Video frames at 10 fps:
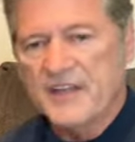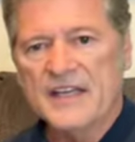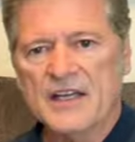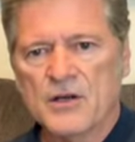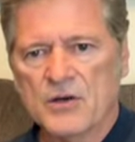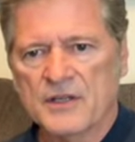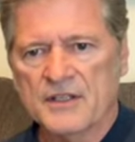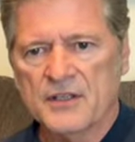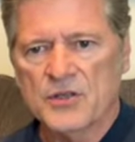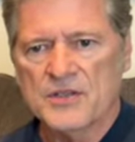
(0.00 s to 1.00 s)
video on a
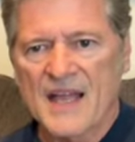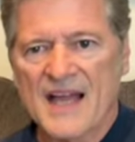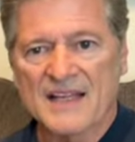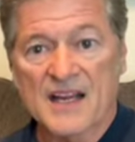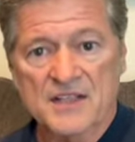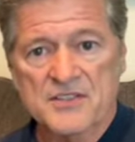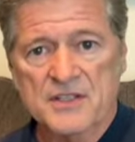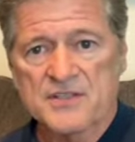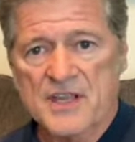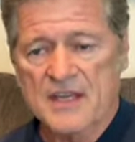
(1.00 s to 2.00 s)
new diagnostic
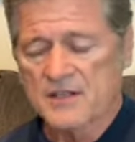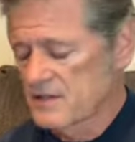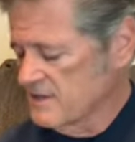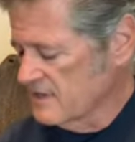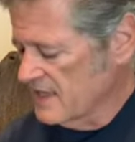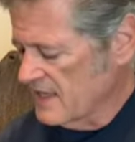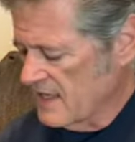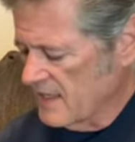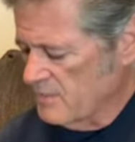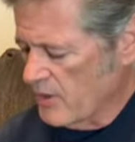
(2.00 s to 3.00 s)
scanner that
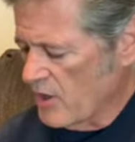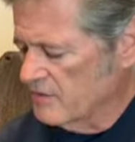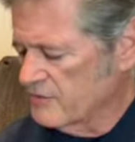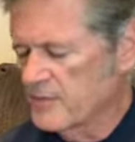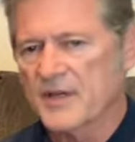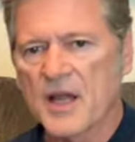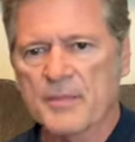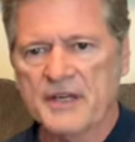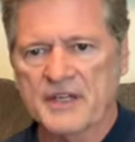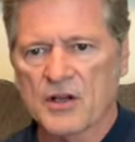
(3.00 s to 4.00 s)
I bought from a
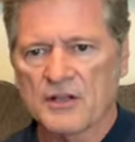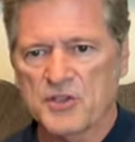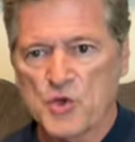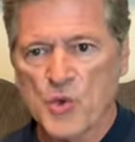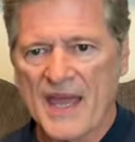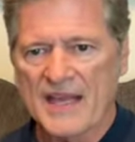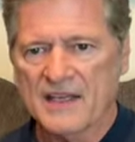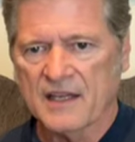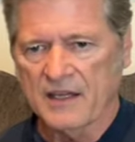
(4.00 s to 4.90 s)
company called YOUCANIC.